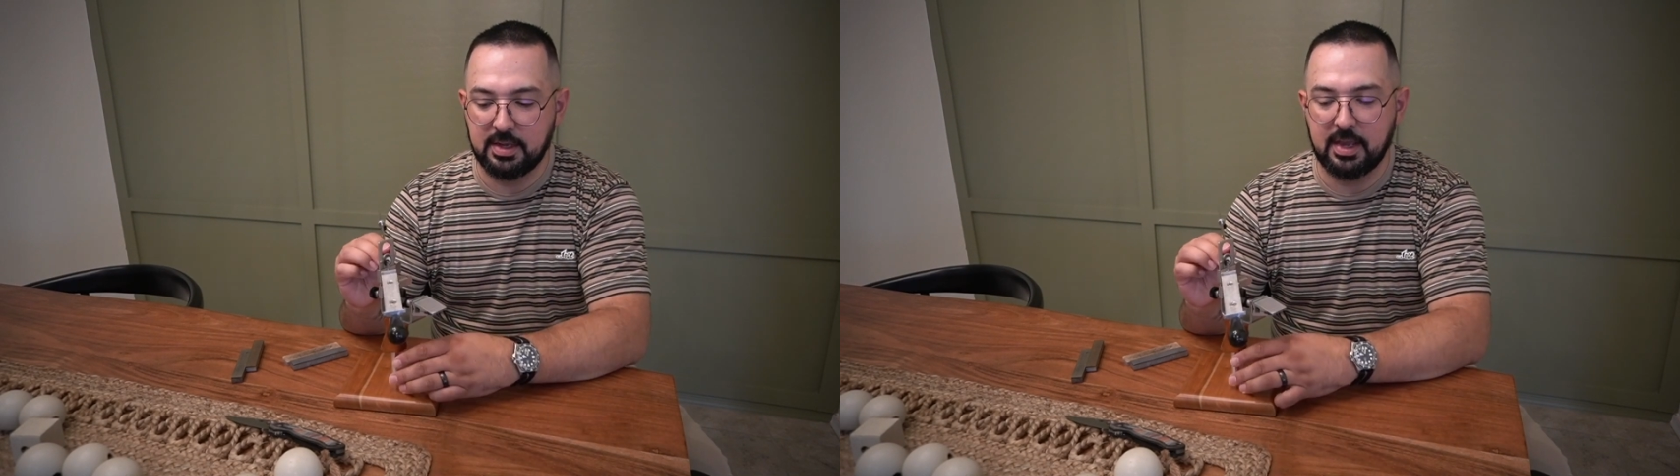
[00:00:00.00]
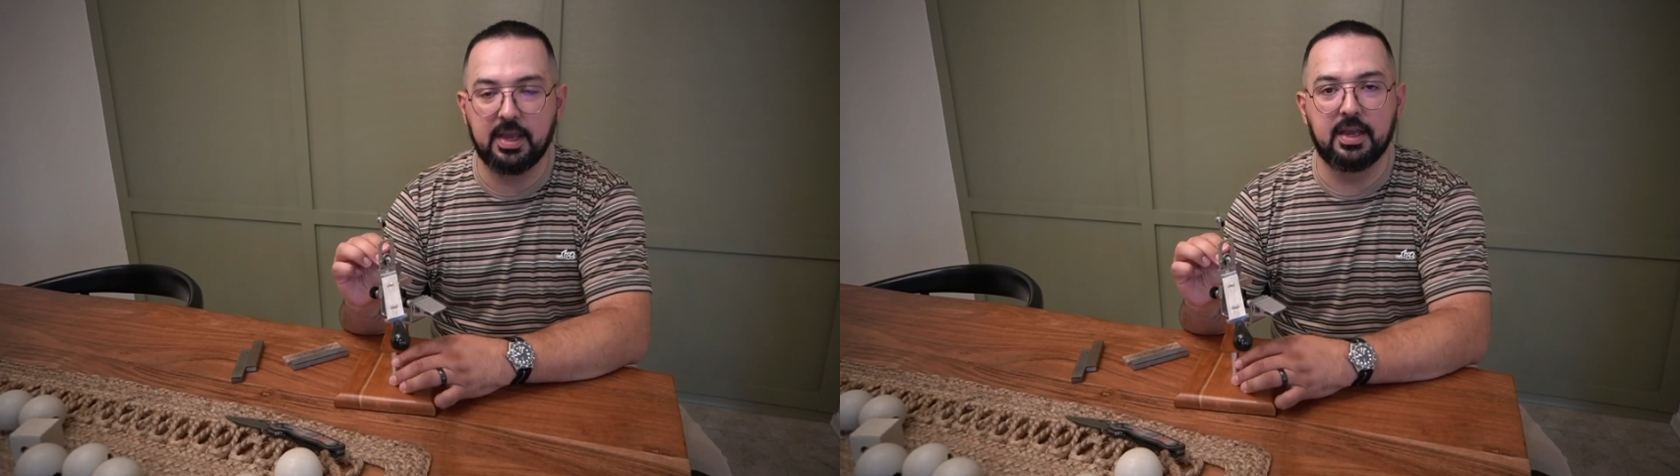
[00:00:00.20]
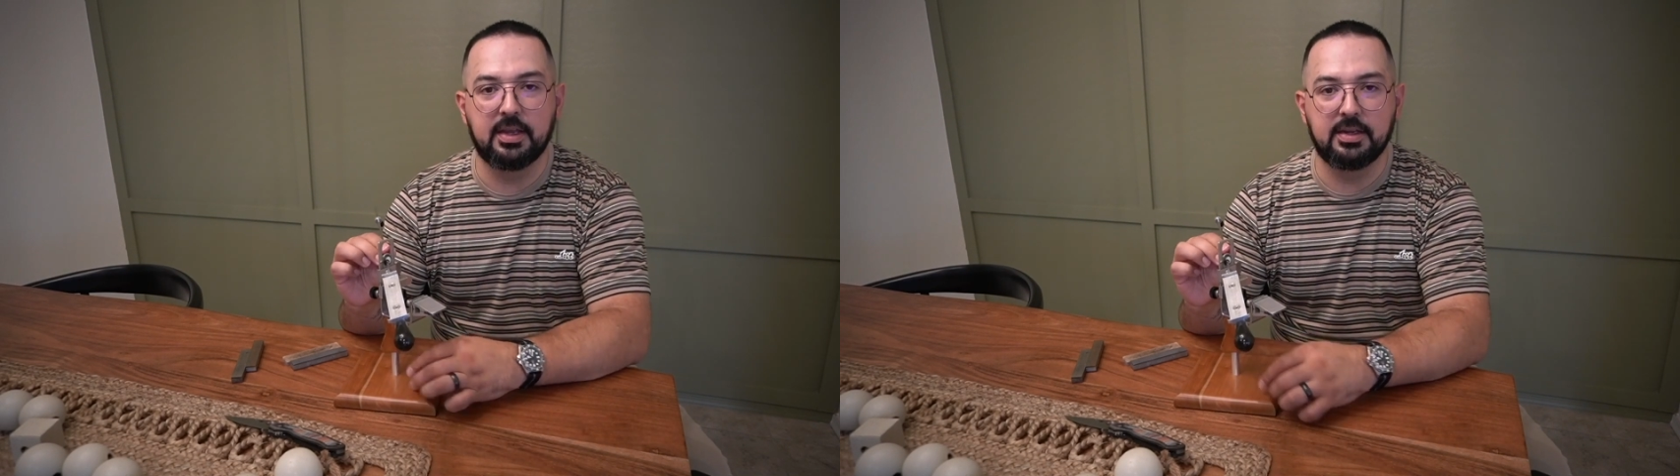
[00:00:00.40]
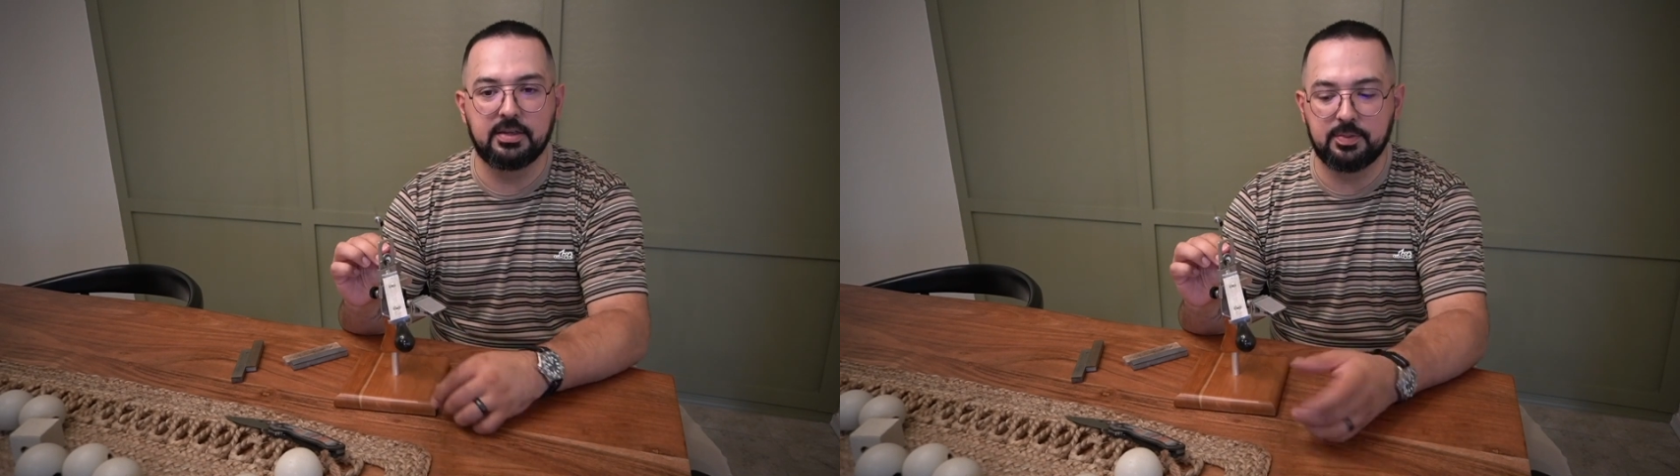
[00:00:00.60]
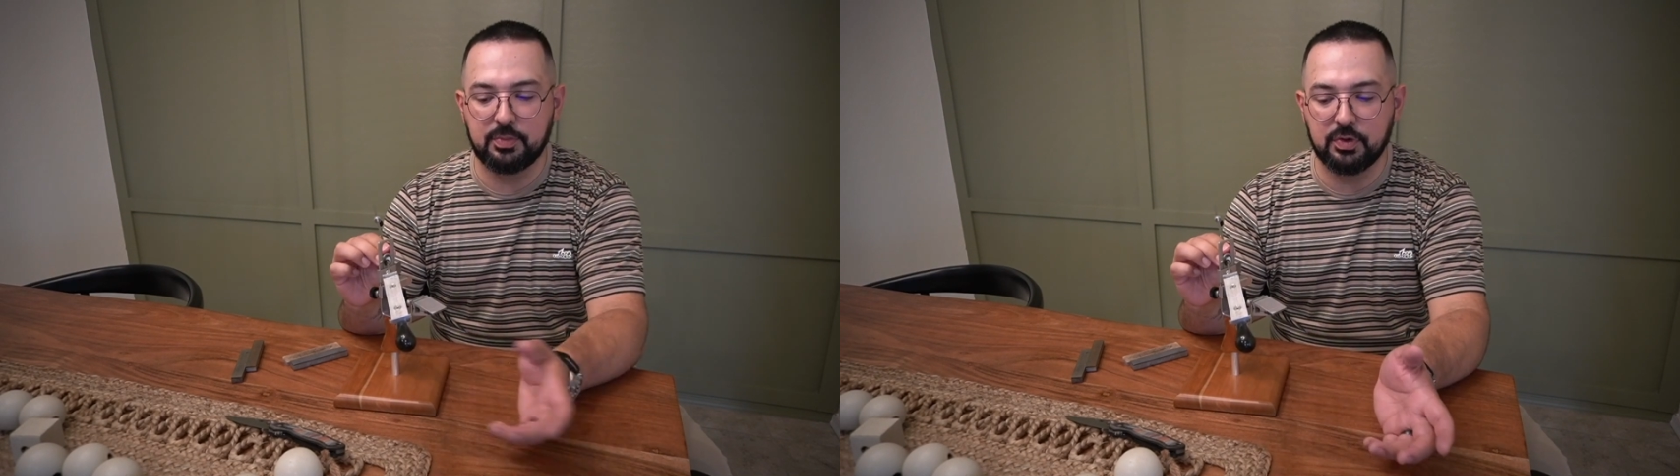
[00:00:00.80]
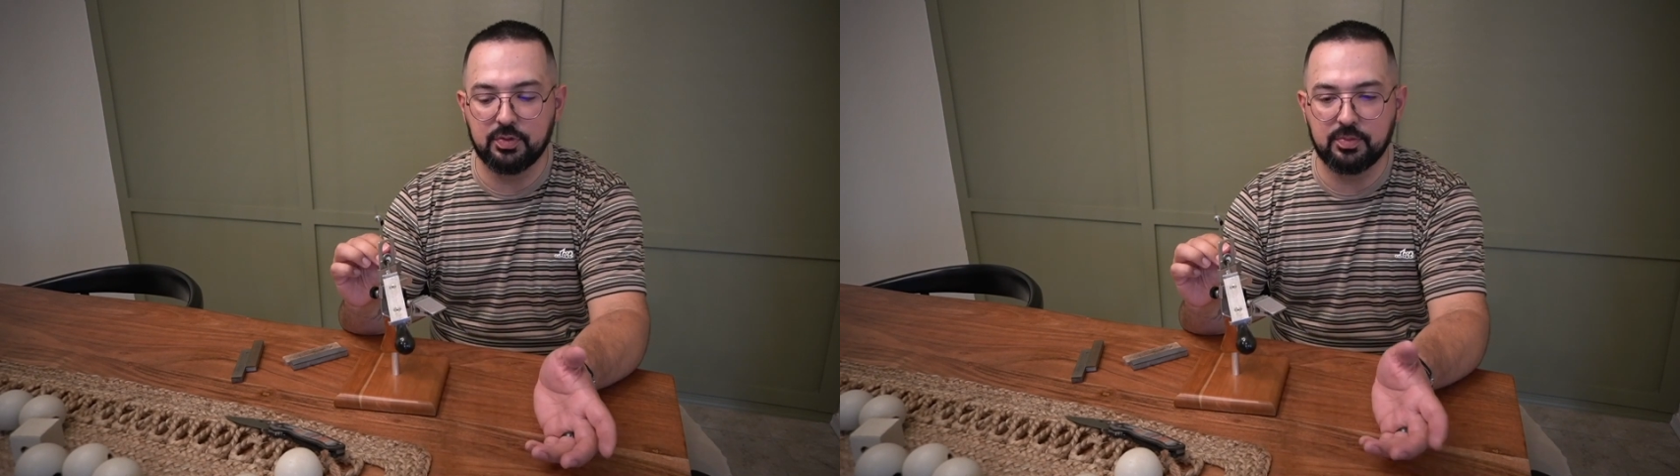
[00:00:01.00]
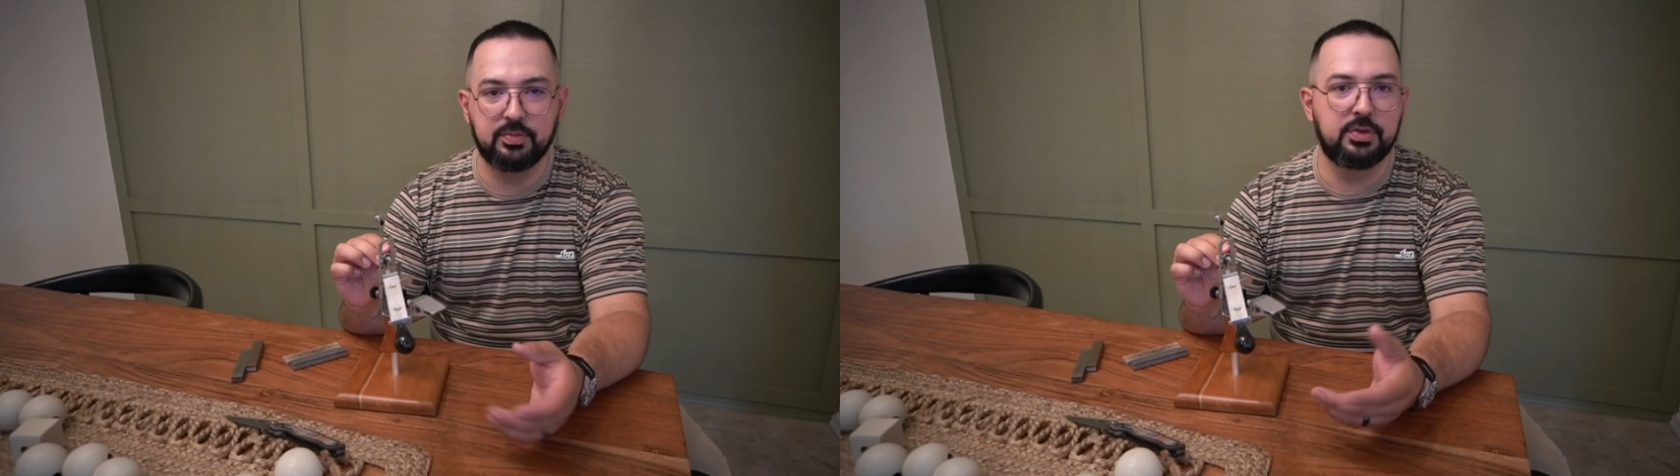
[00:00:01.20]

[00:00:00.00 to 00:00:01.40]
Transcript: and boom,